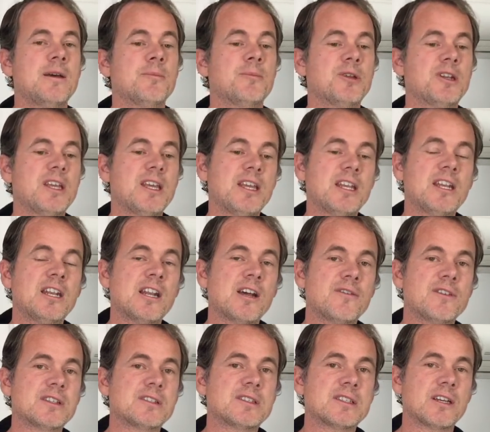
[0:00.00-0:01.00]
But in and
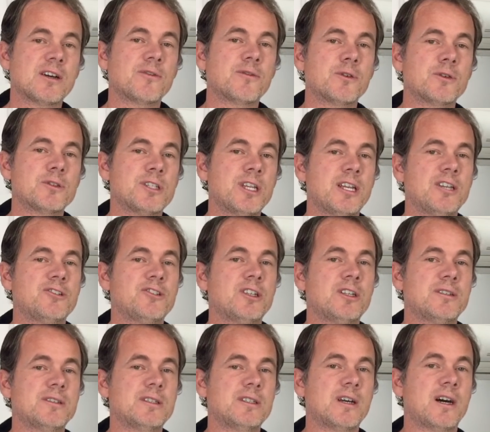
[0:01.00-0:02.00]
of itself, rotation
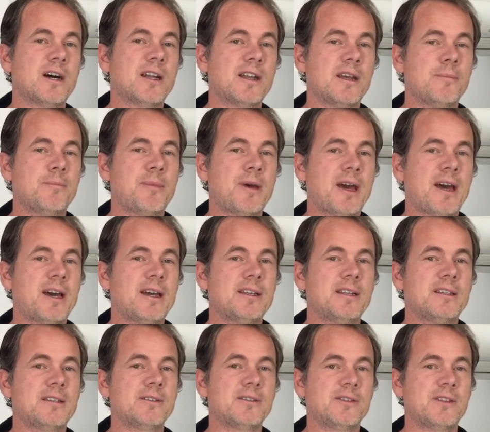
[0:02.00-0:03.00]
is not a bad
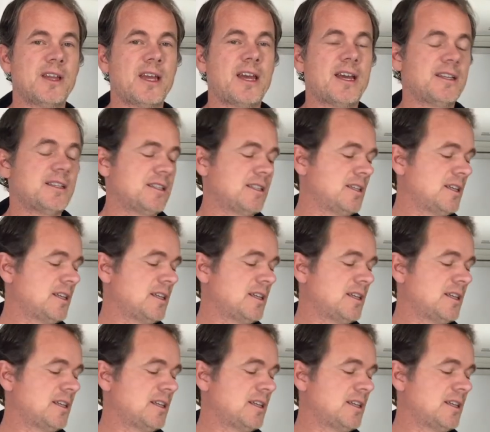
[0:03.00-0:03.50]
set.